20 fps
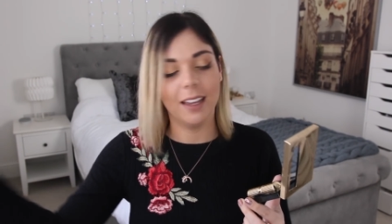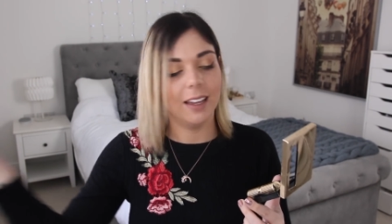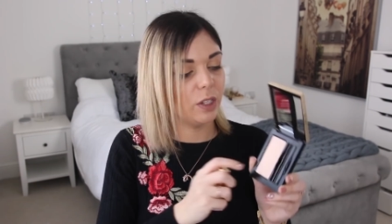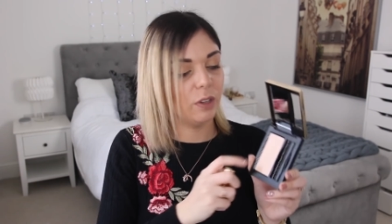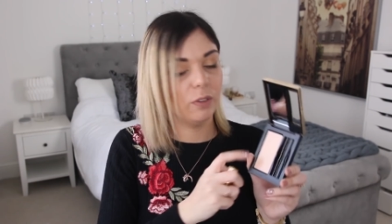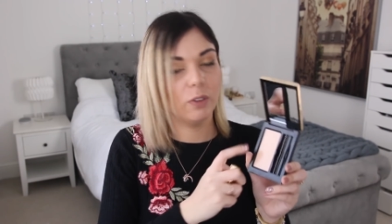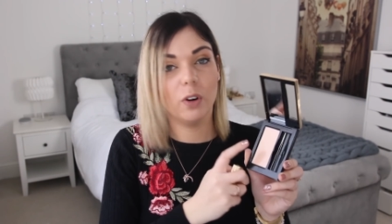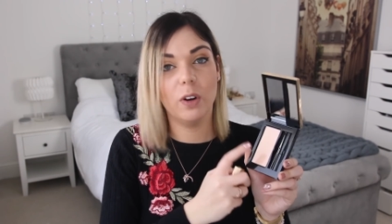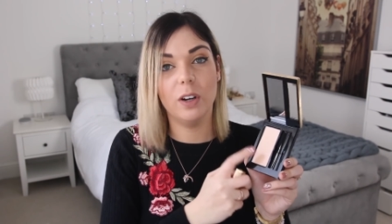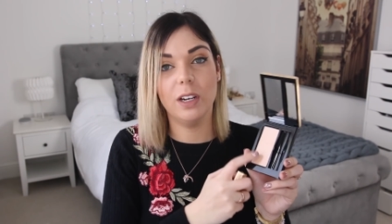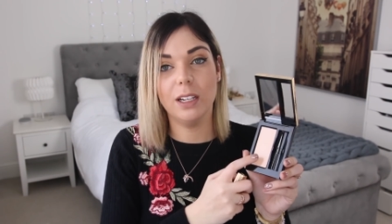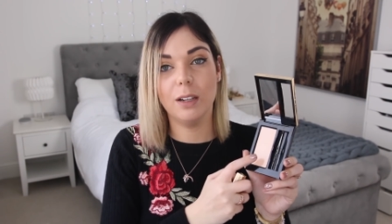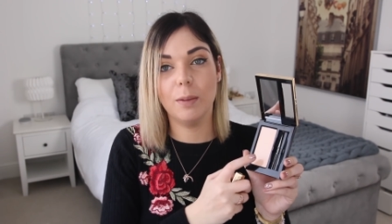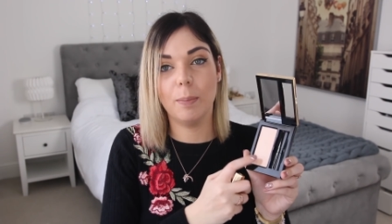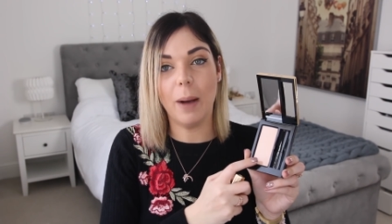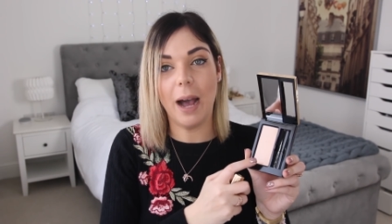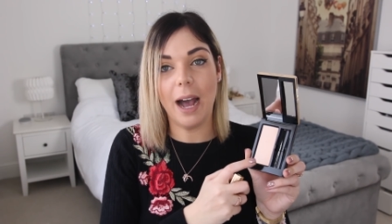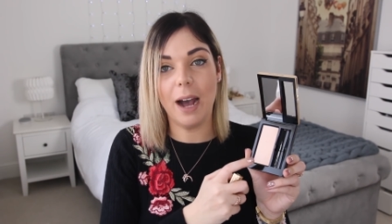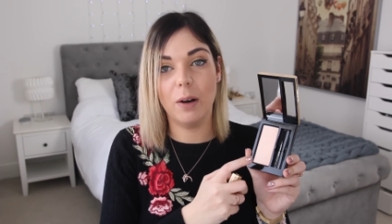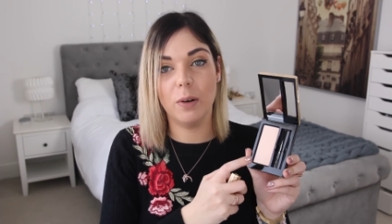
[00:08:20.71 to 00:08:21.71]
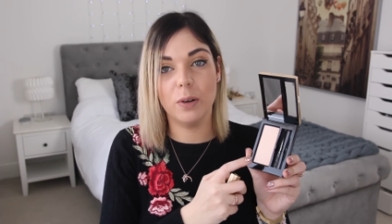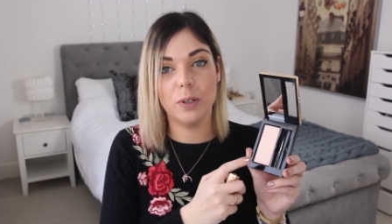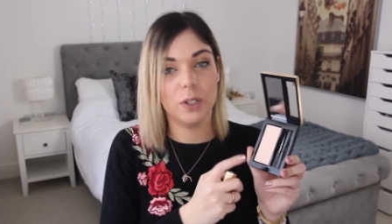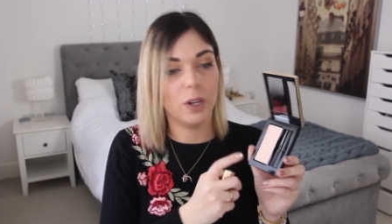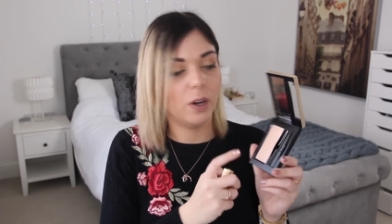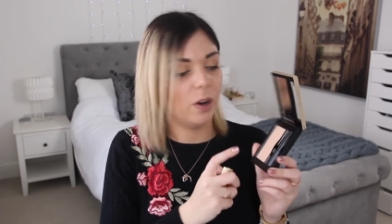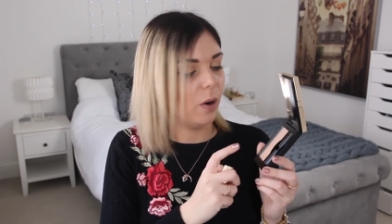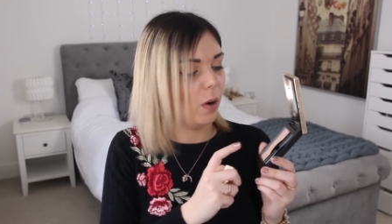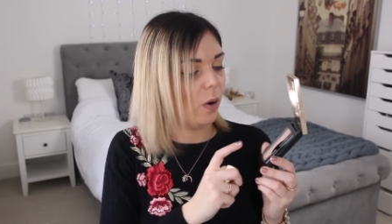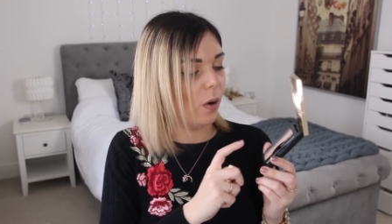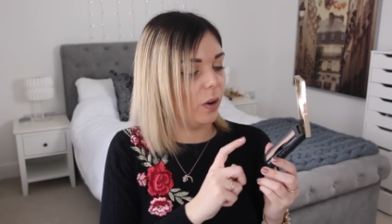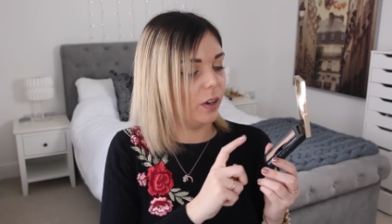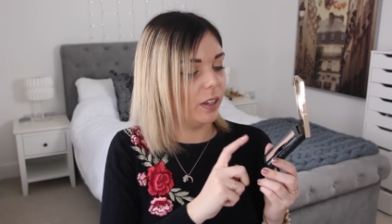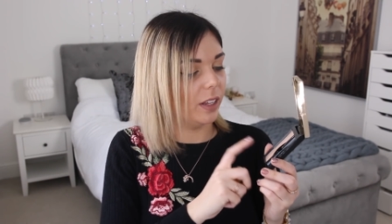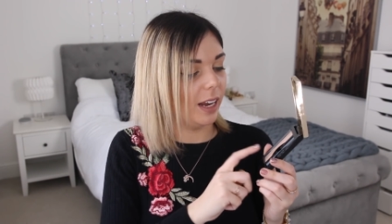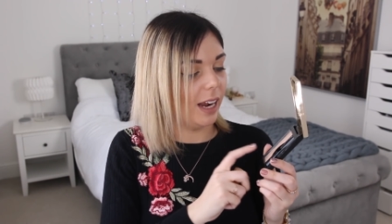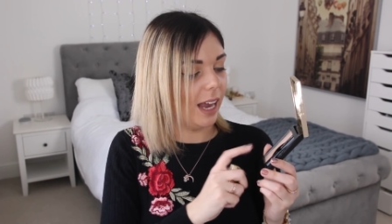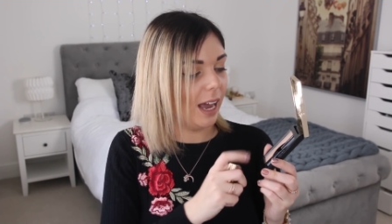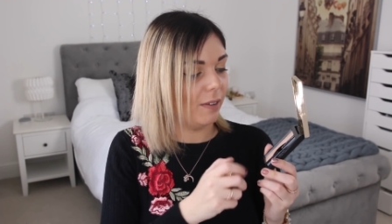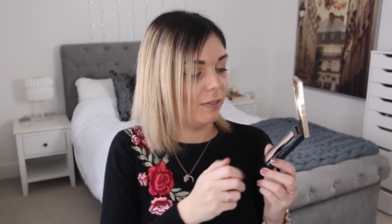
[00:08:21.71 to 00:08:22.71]
So you've got a little powder on
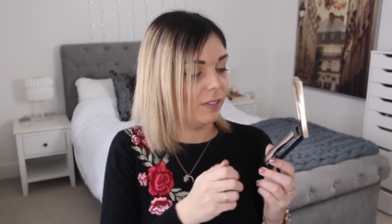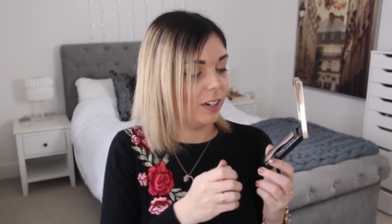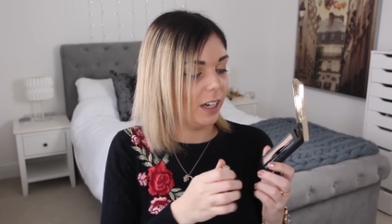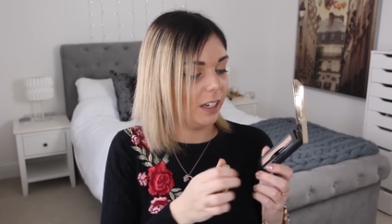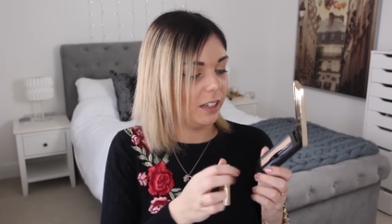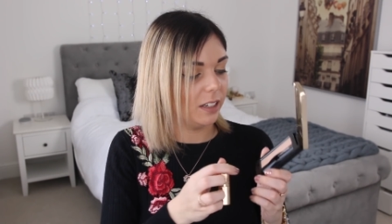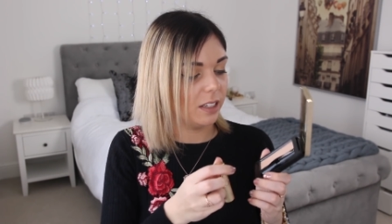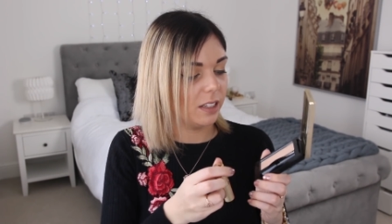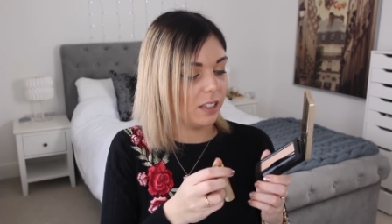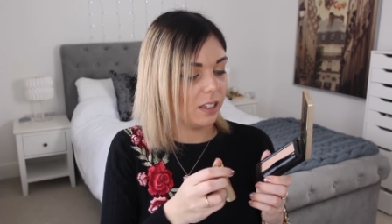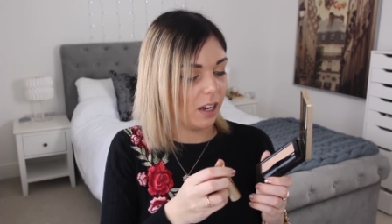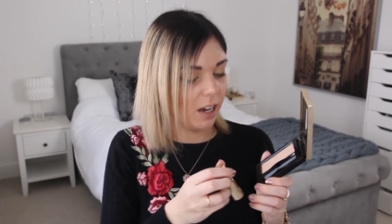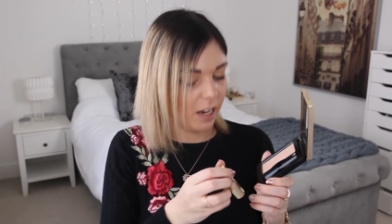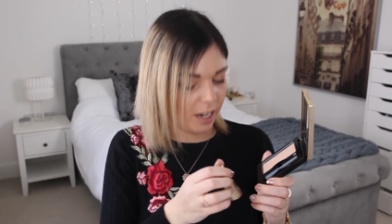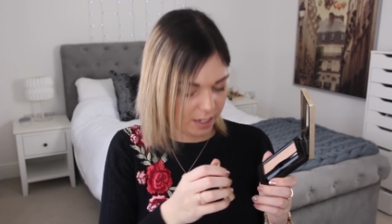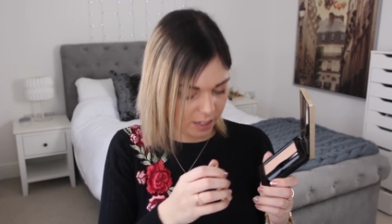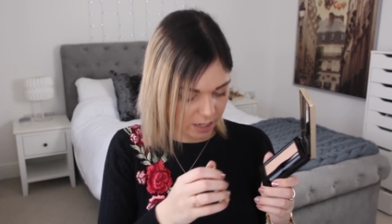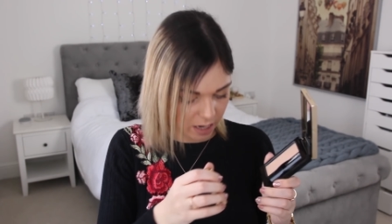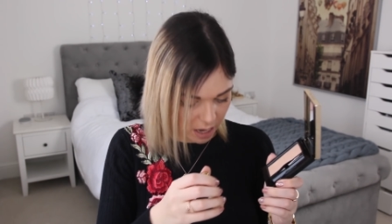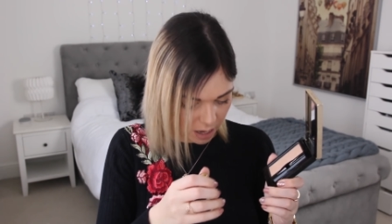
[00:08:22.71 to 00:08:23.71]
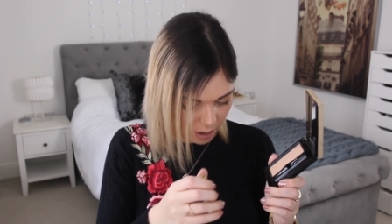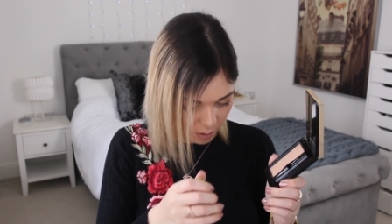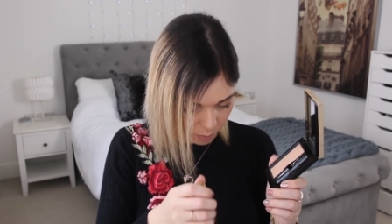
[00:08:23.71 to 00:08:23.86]
the left hand side